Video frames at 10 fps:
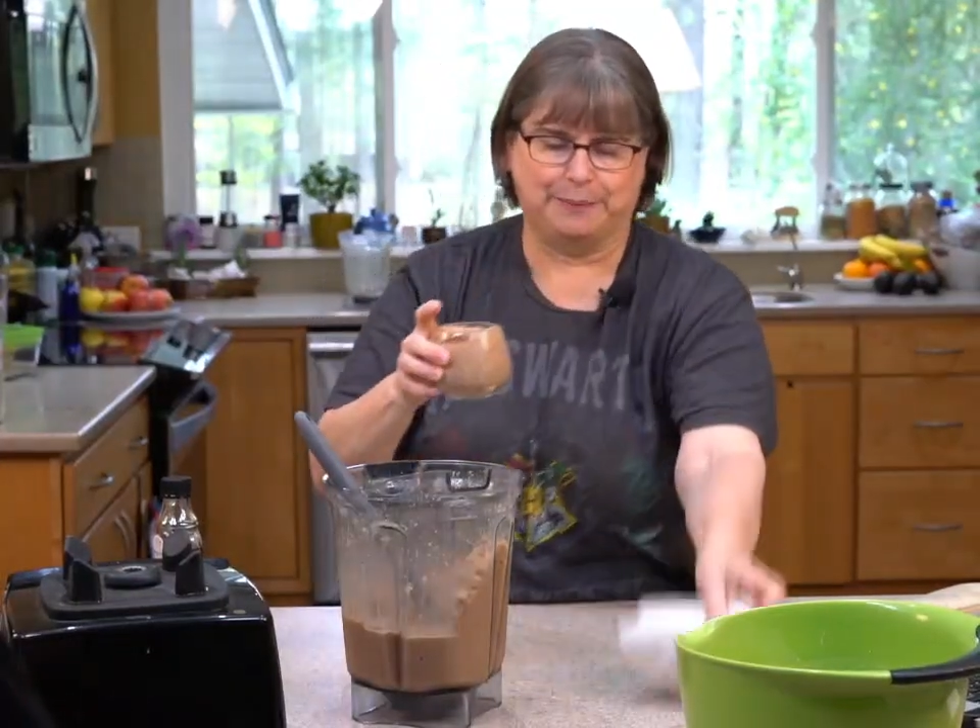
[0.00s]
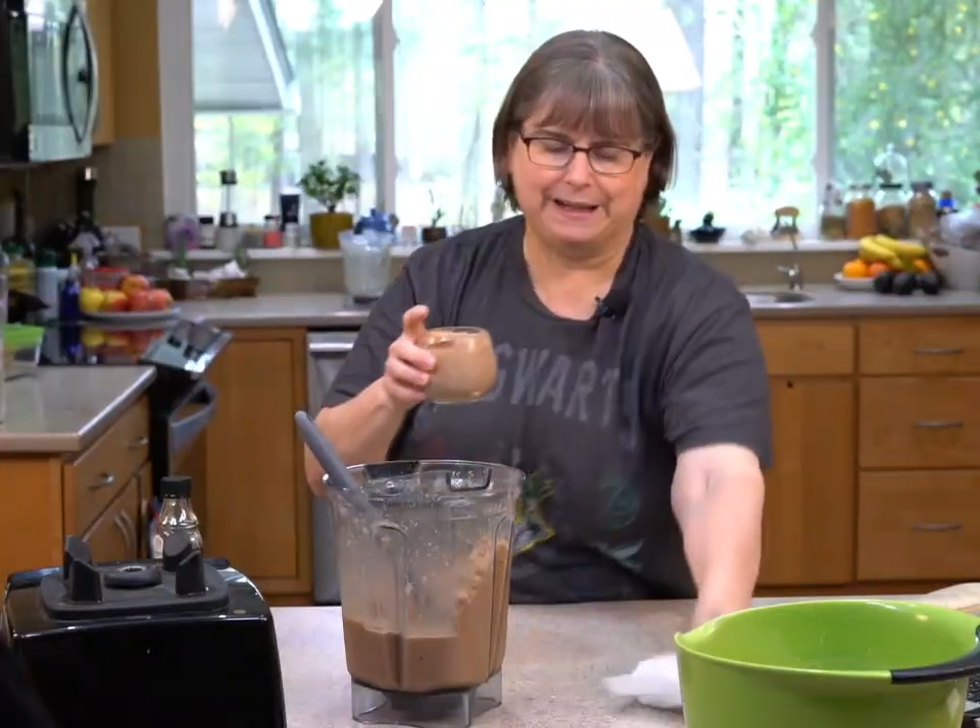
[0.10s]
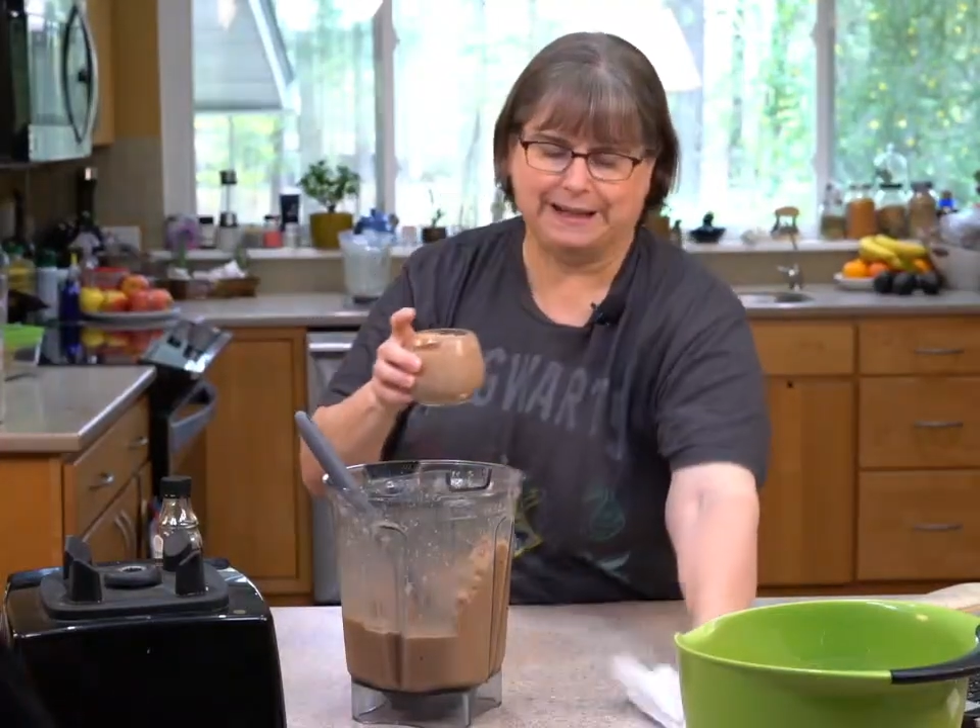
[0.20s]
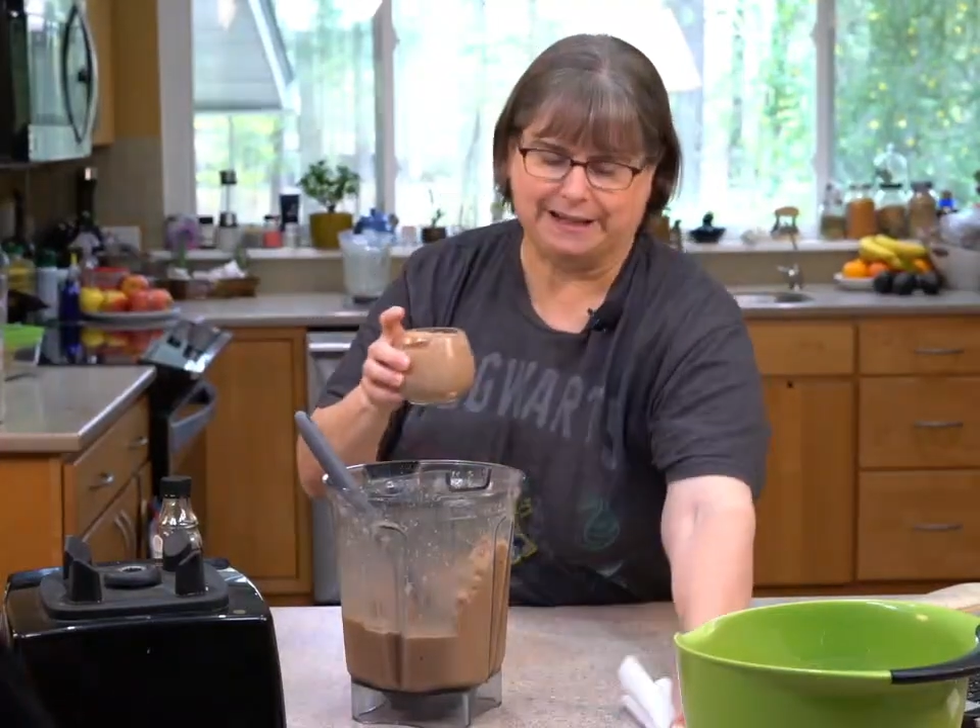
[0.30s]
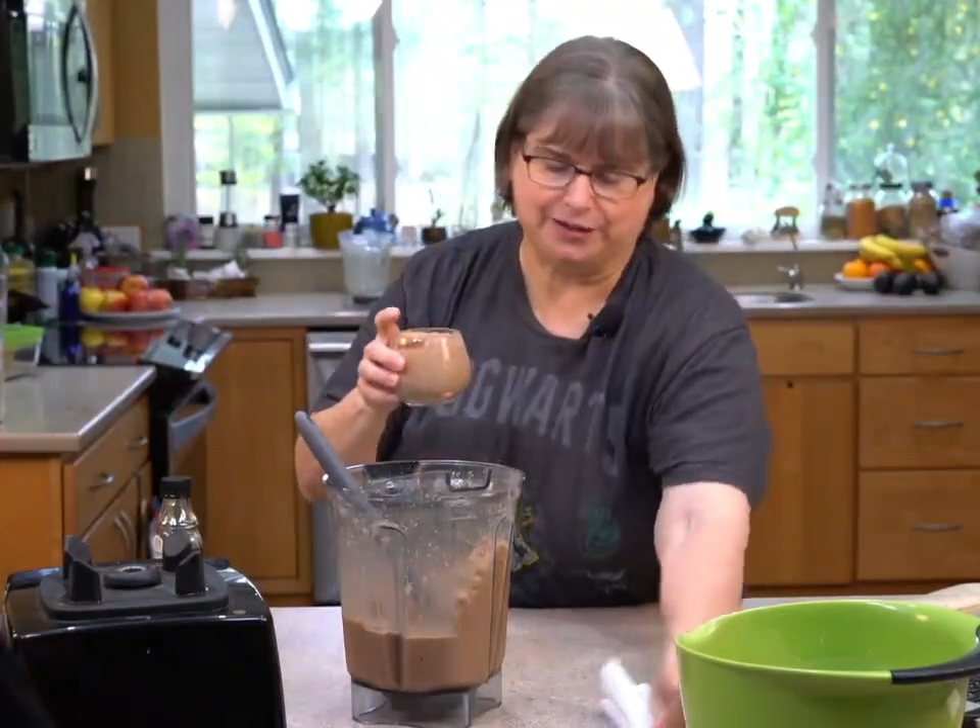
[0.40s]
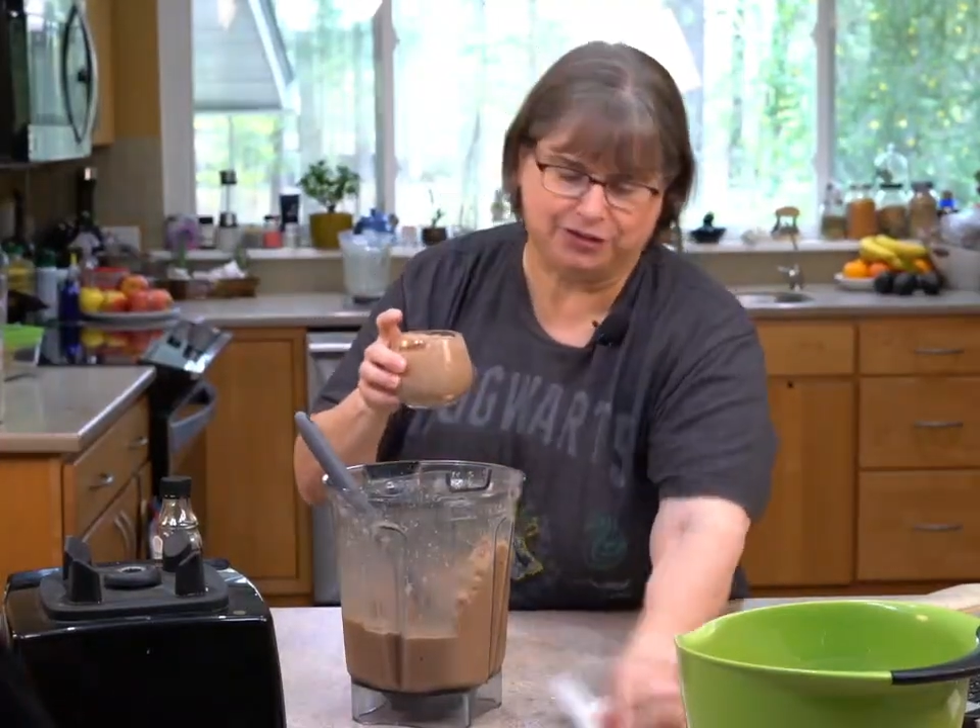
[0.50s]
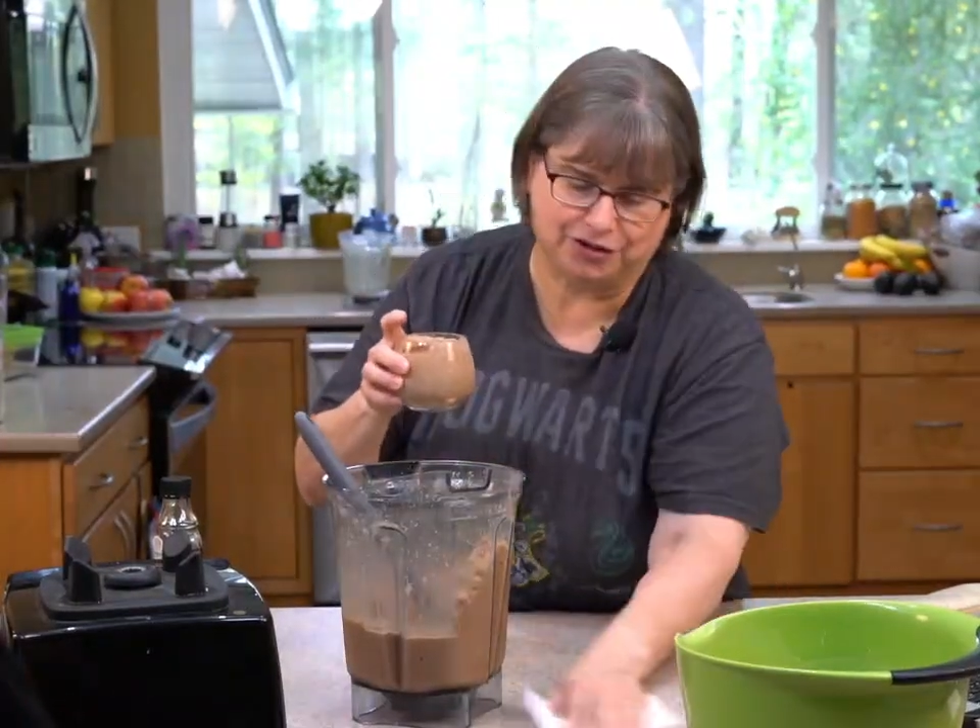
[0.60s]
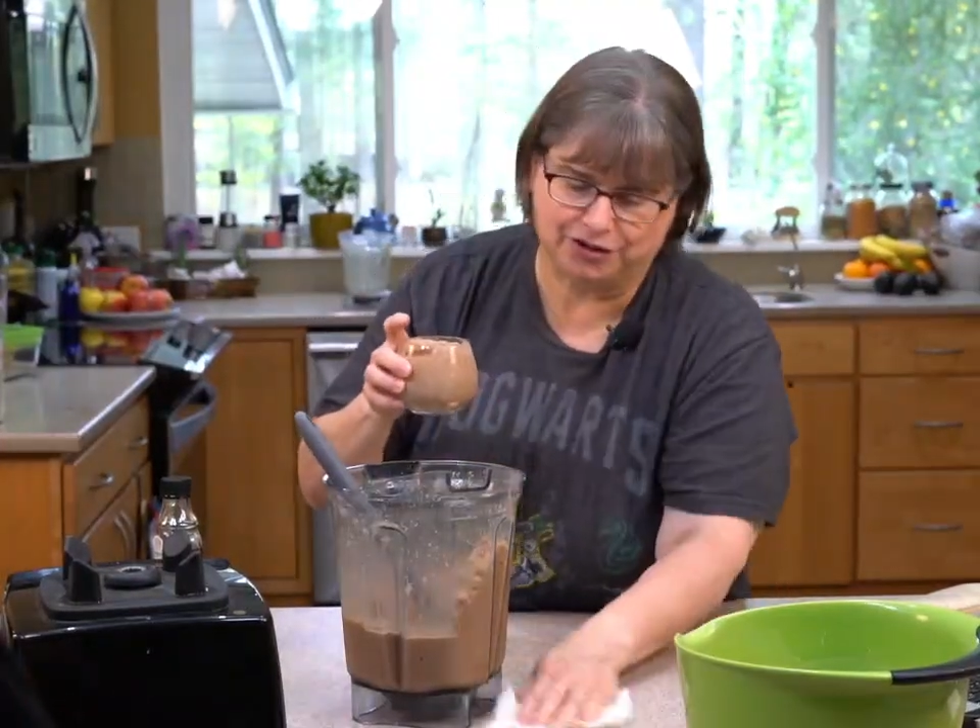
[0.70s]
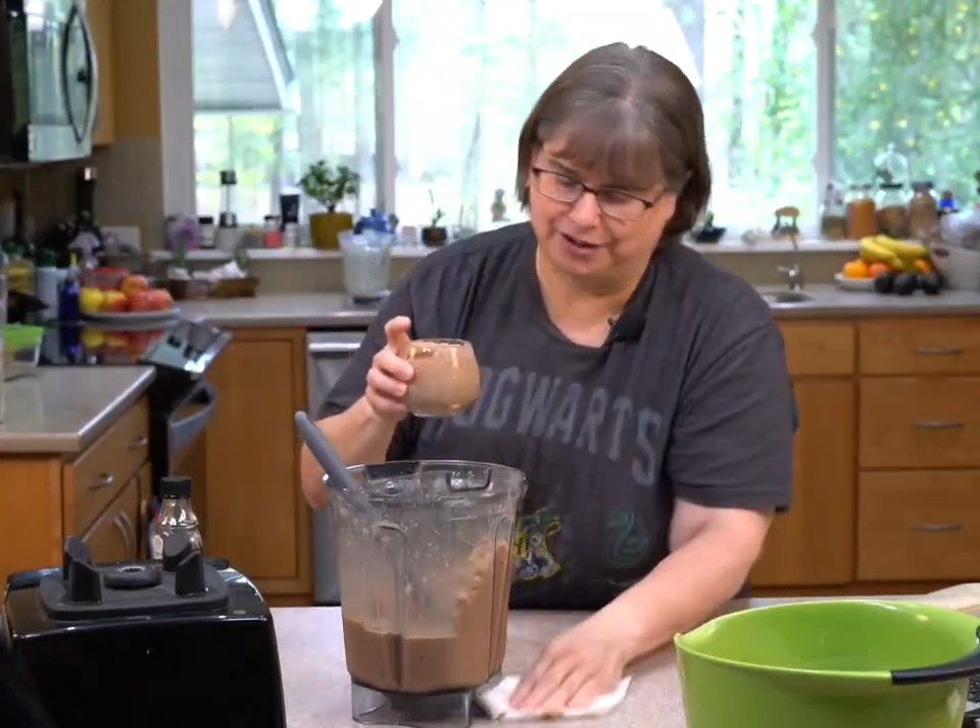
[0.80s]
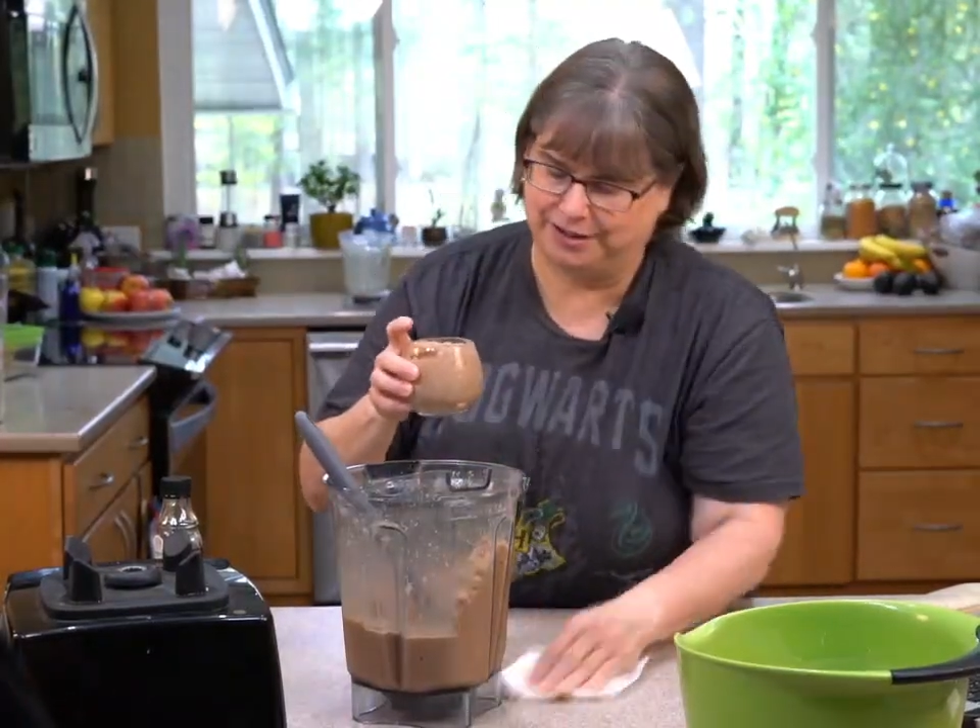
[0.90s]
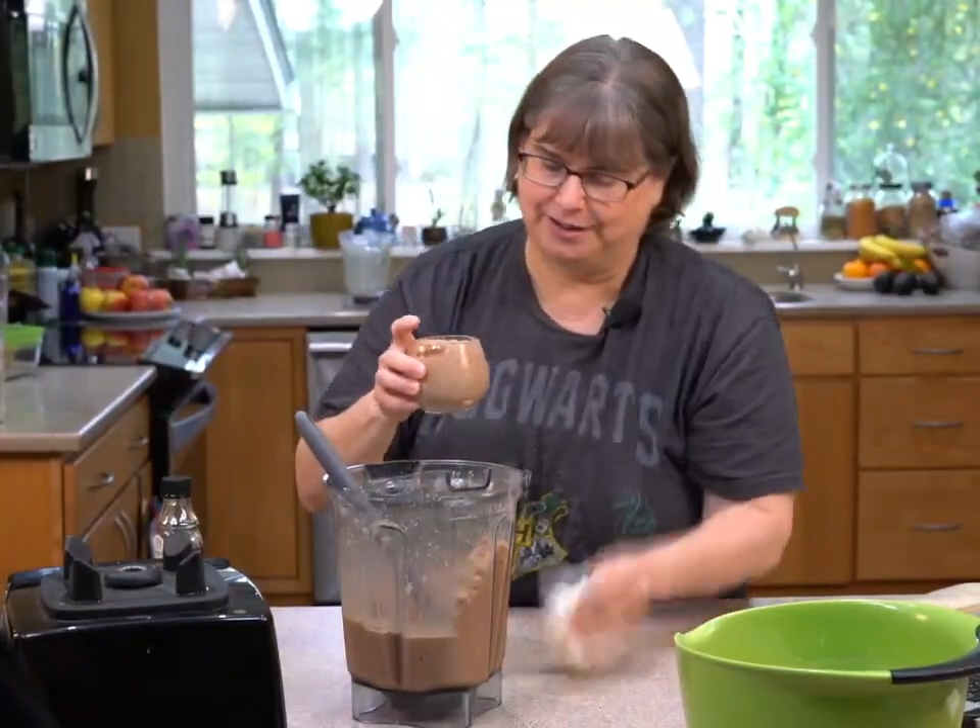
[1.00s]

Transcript: beach.